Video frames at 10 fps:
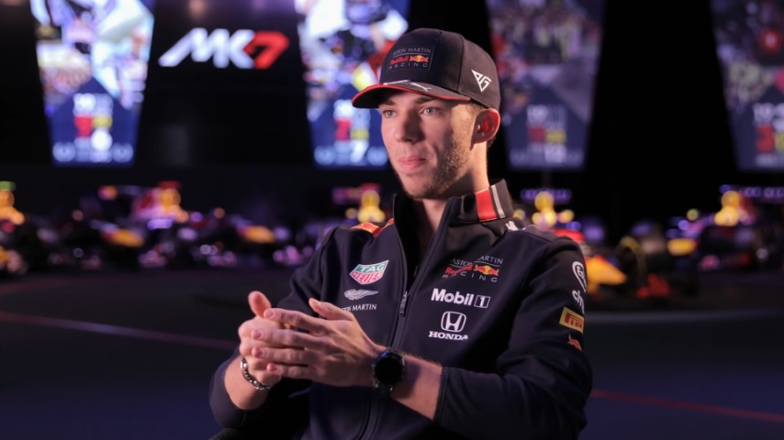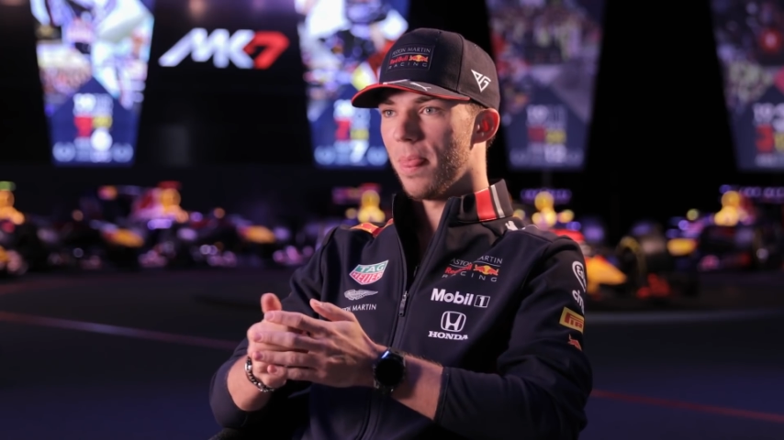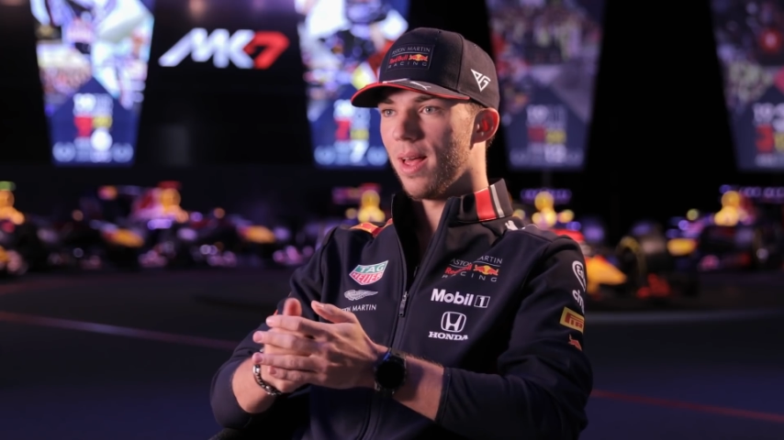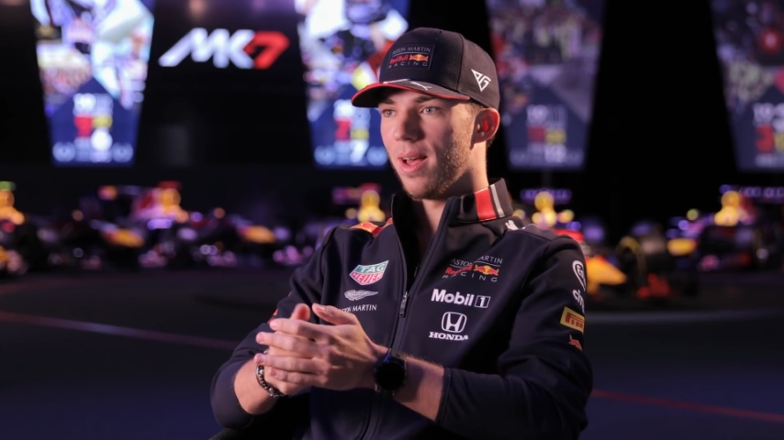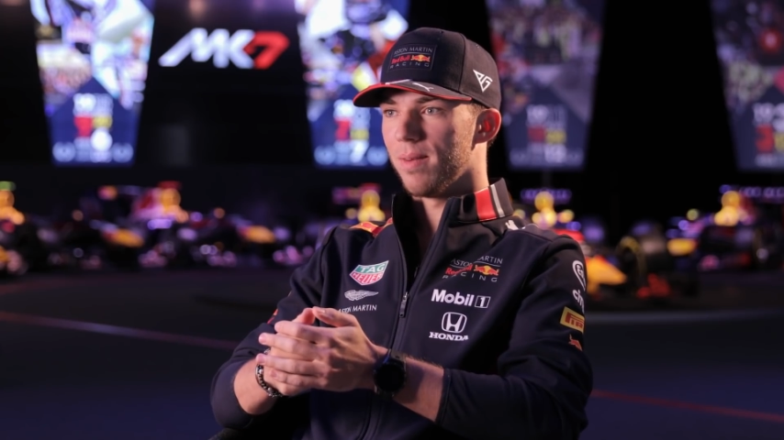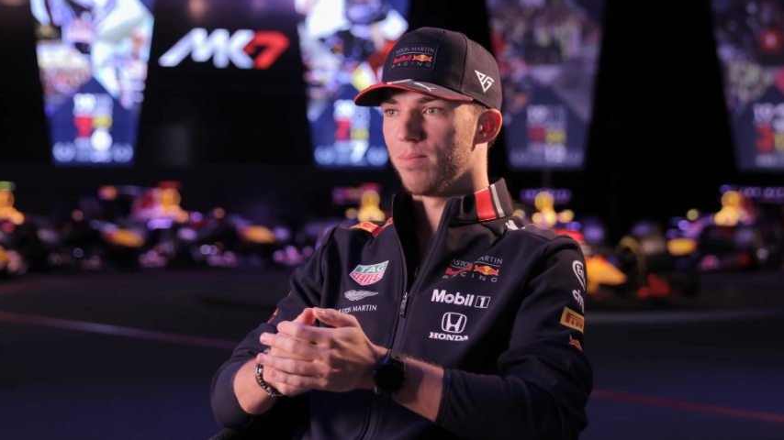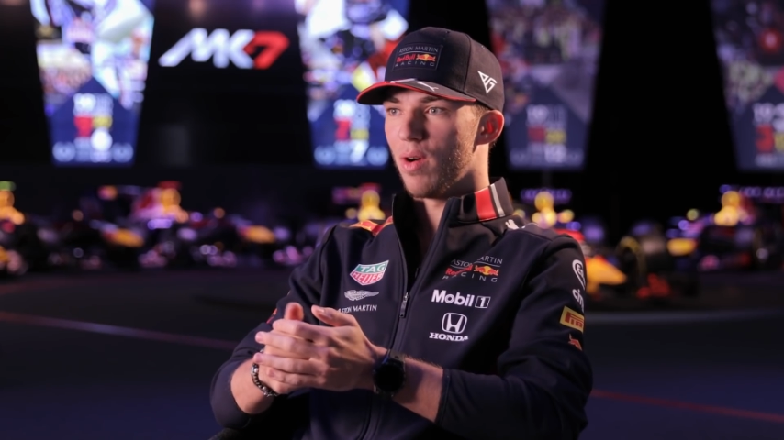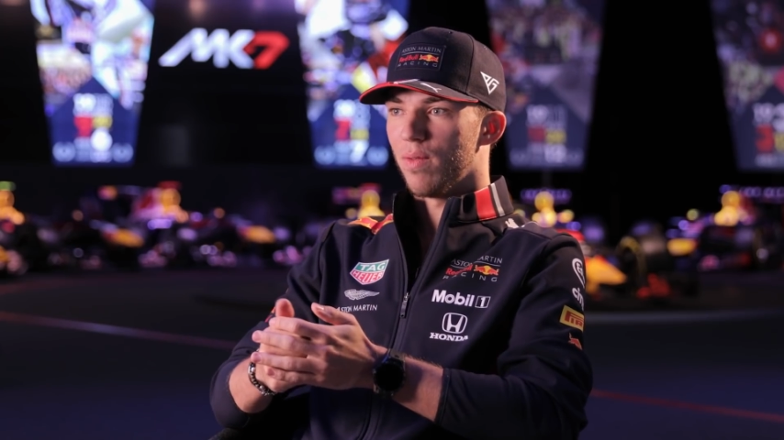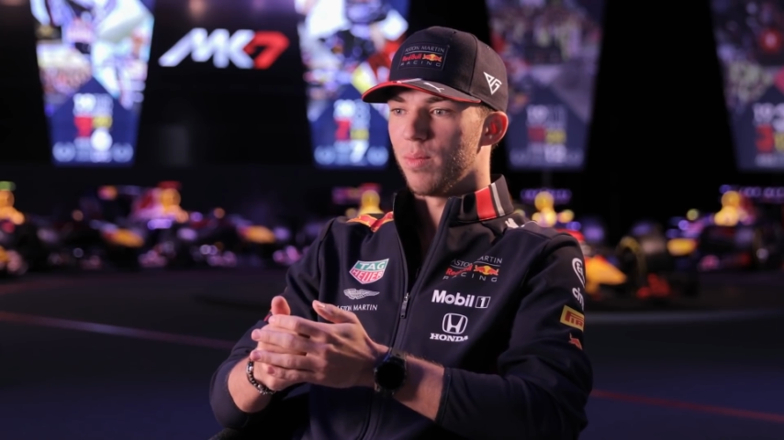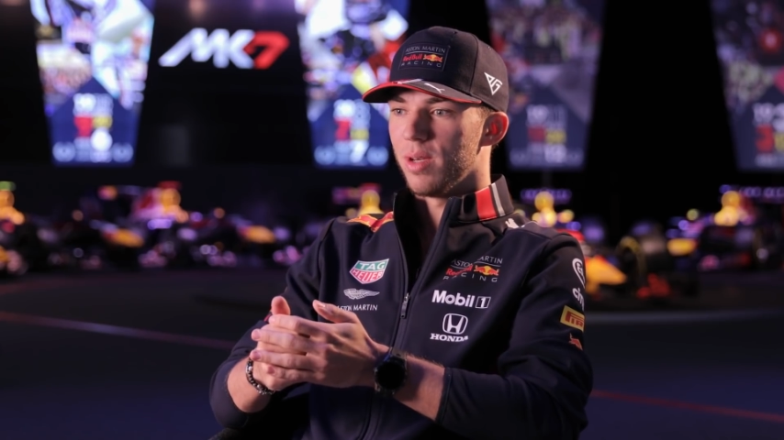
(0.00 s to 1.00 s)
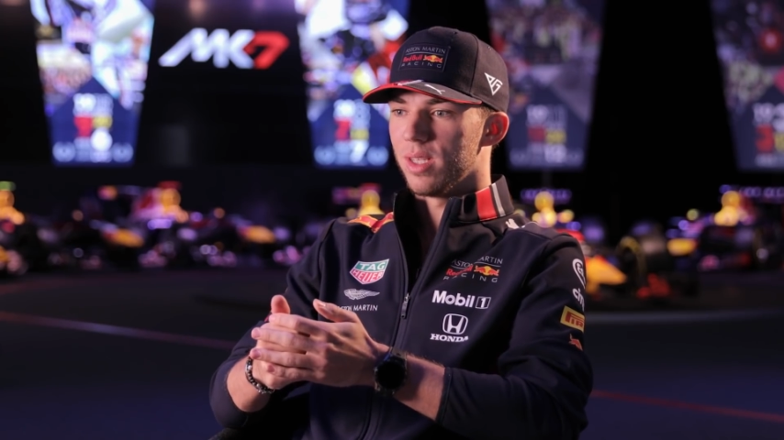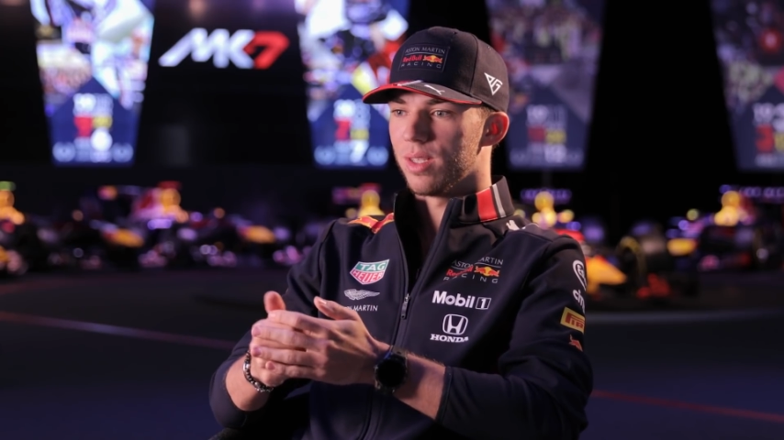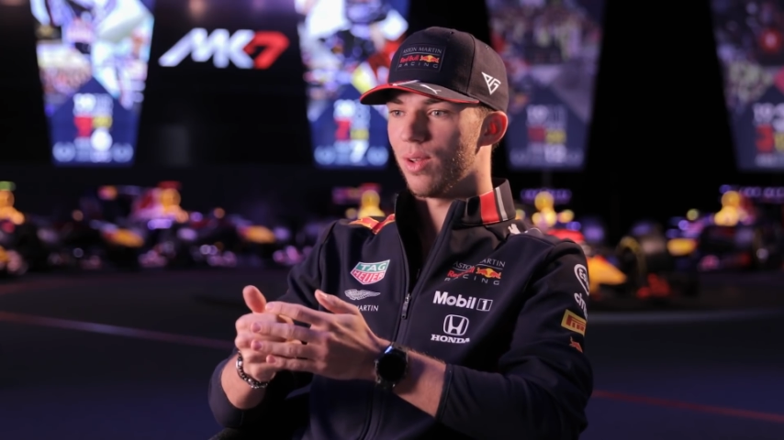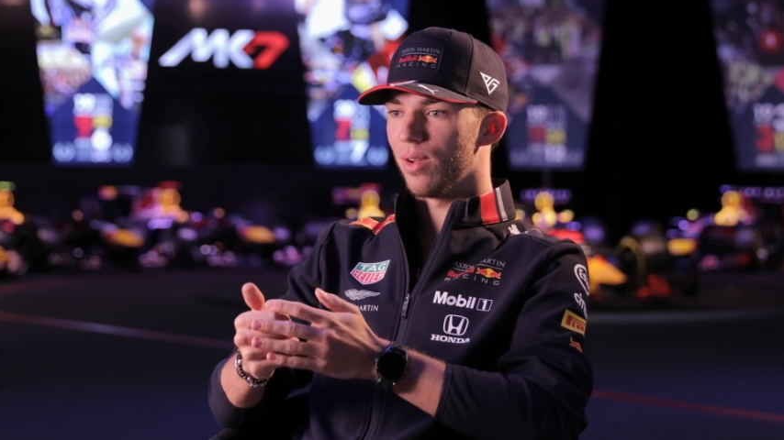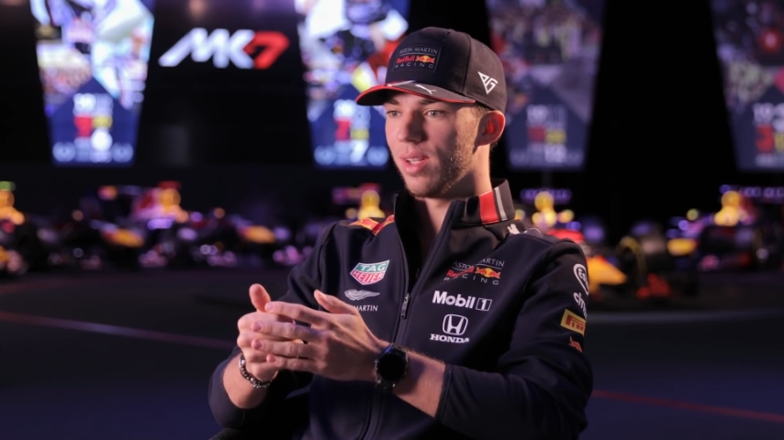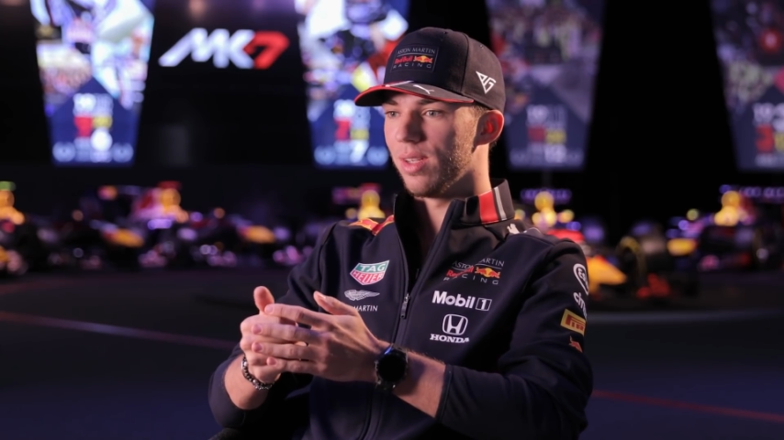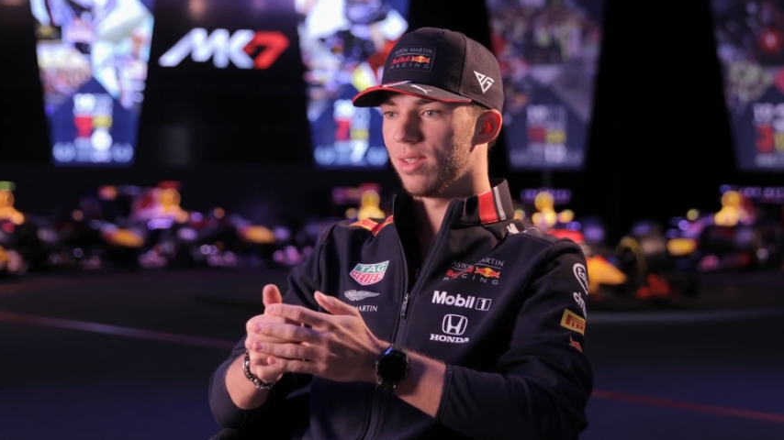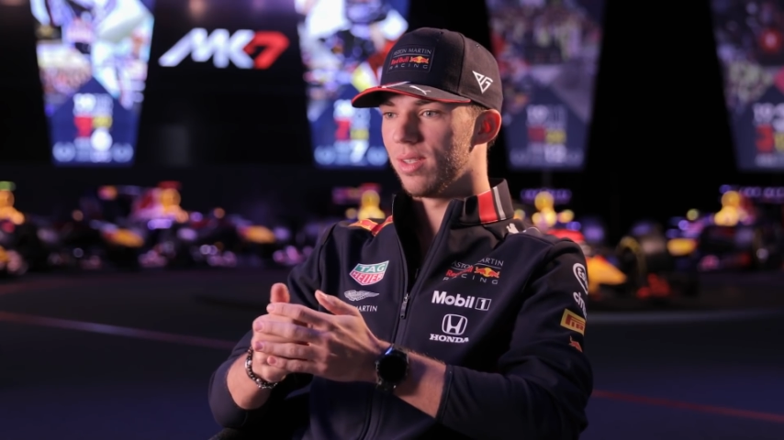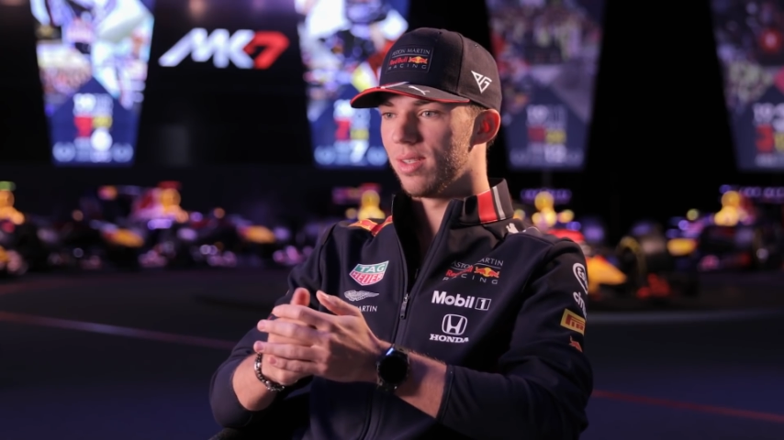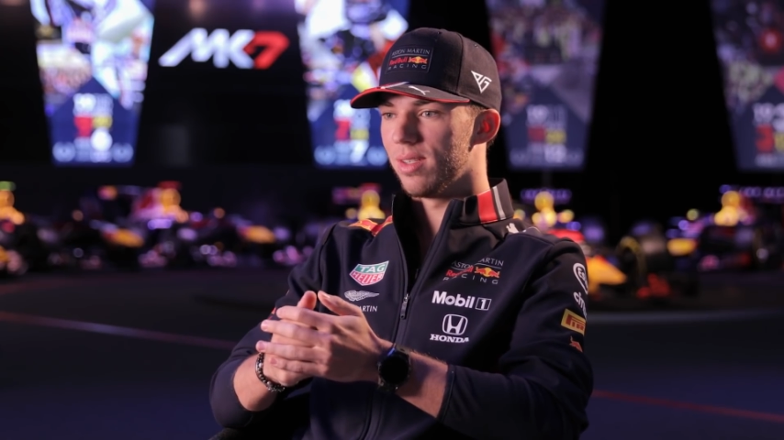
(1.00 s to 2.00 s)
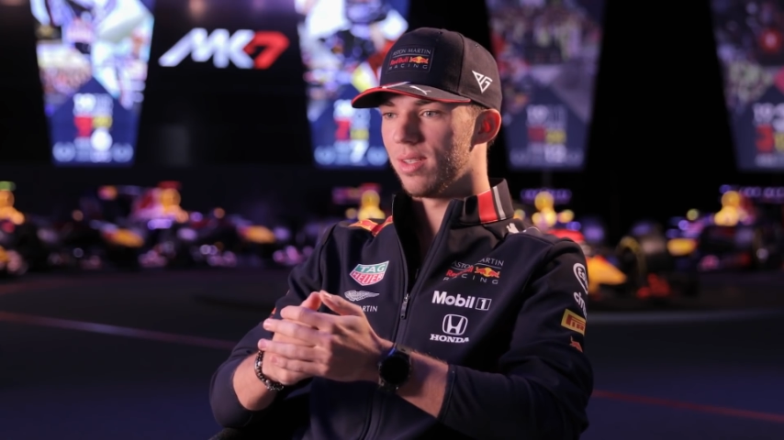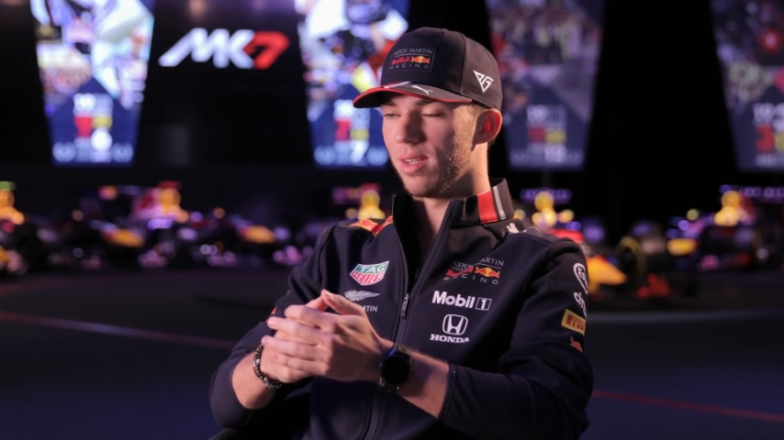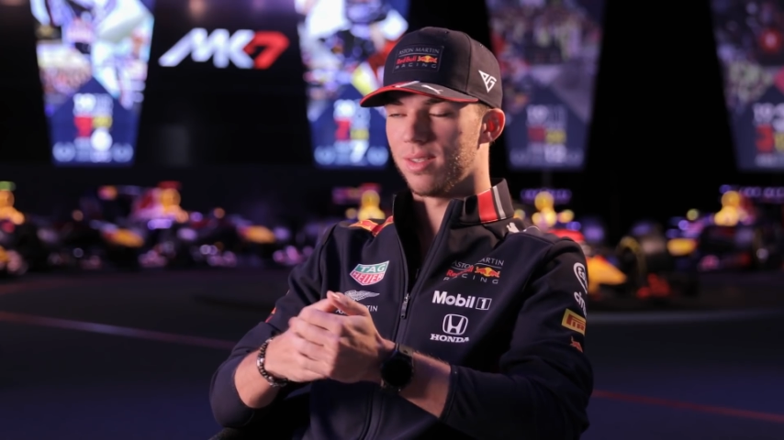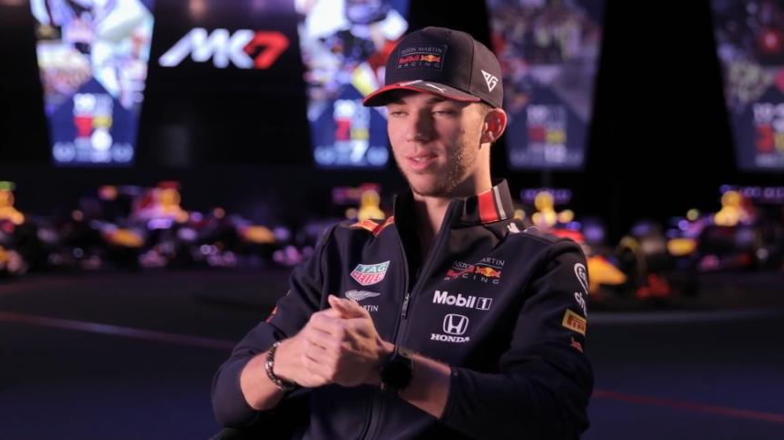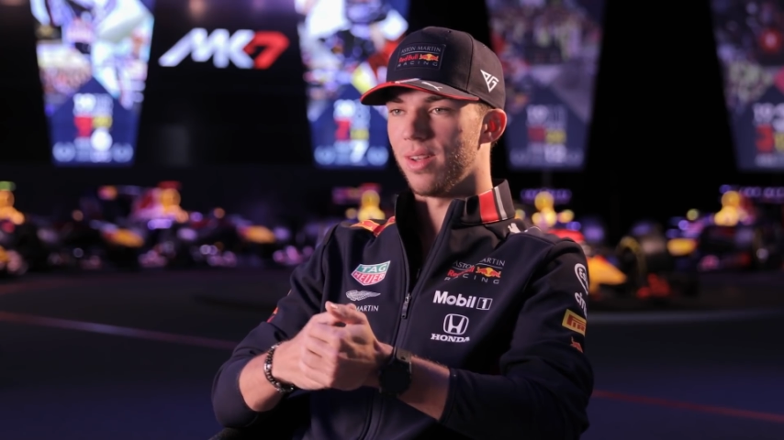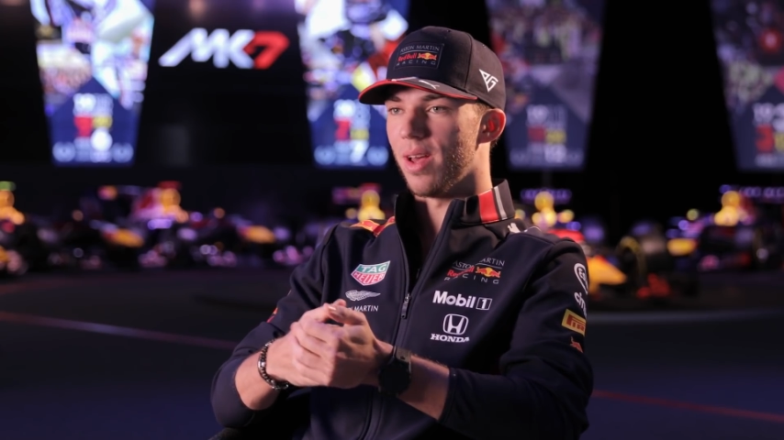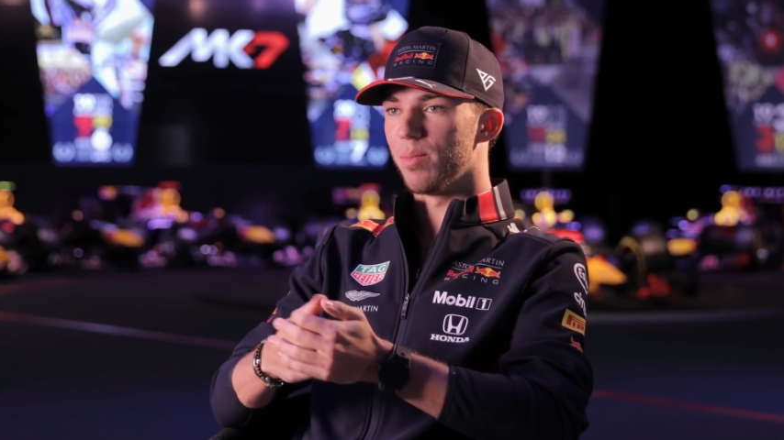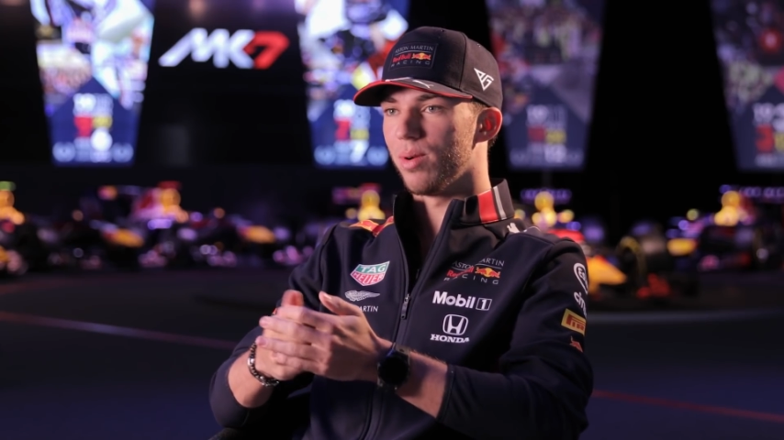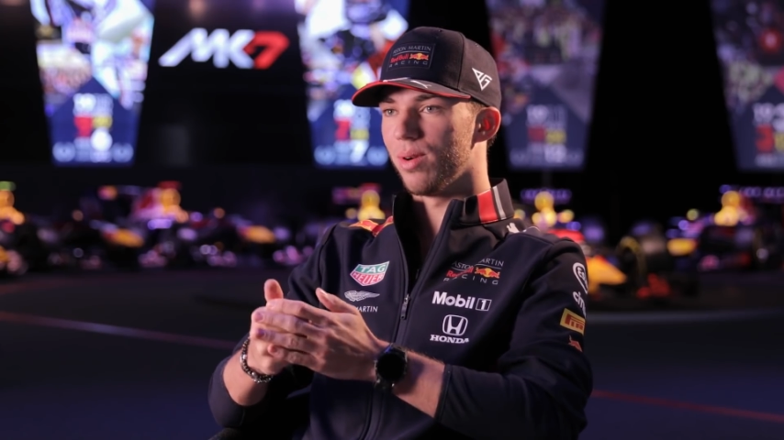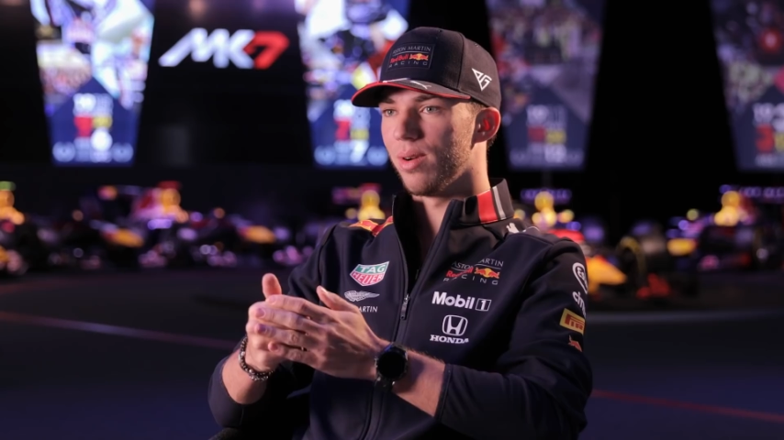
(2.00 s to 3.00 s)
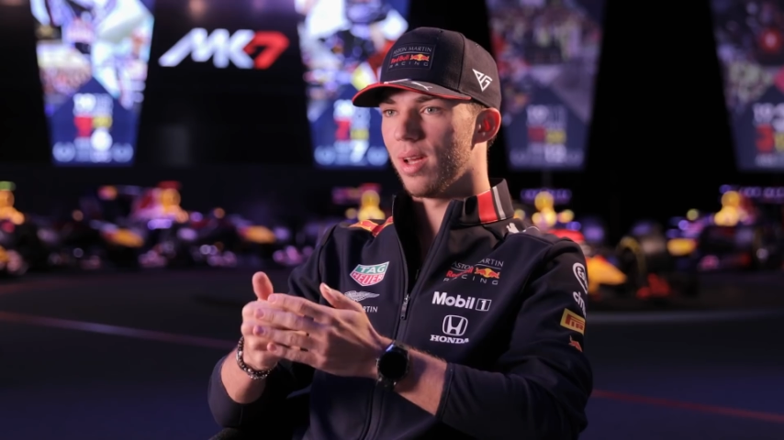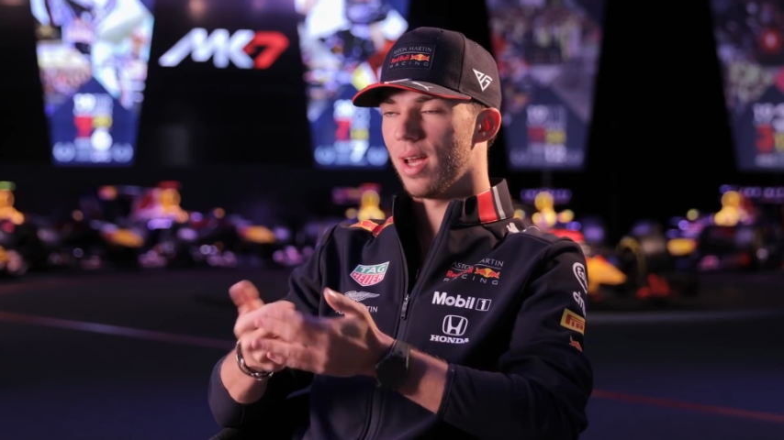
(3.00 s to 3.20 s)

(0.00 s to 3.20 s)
no, for me it's only just a number,